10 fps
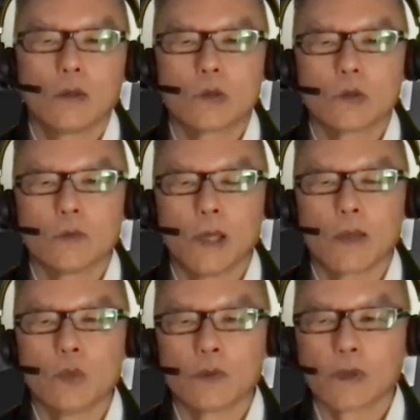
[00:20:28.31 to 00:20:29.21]
to
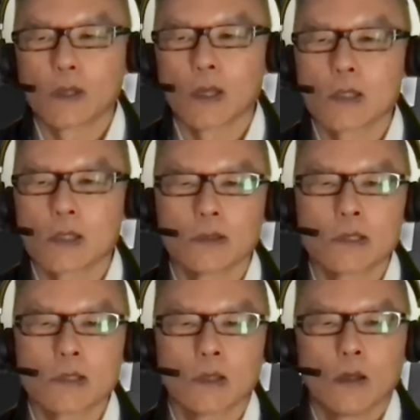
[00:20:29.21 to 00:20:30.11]
make
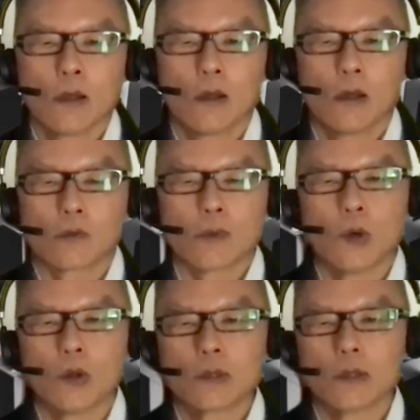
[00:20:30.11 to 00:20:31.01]
modifications
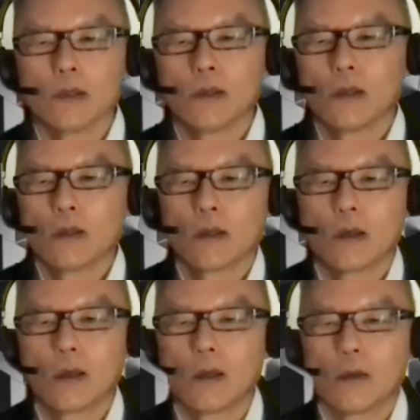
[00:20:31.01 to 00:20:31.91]
remotely,
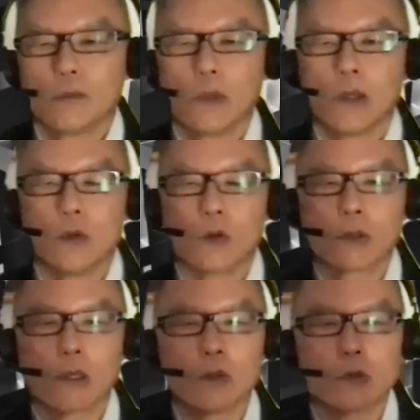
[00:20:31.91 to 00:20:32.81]
in
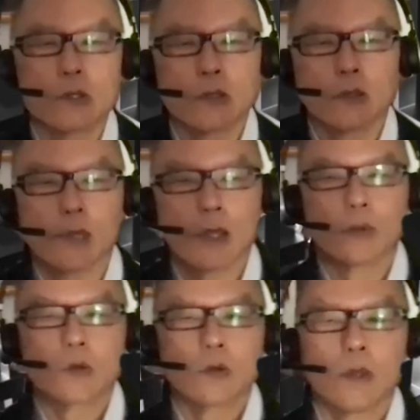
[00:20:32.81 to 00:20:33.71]
order then to still be
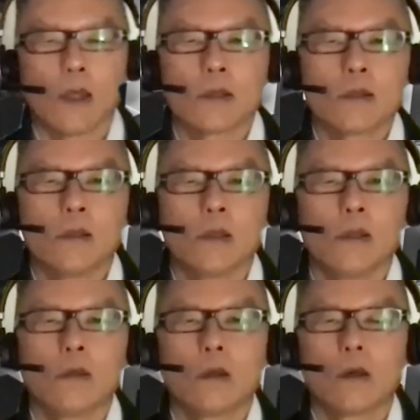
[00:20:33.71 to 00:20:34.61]
able to hit
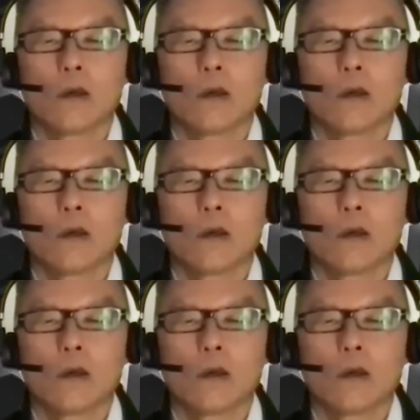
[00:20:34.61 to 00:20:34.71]
the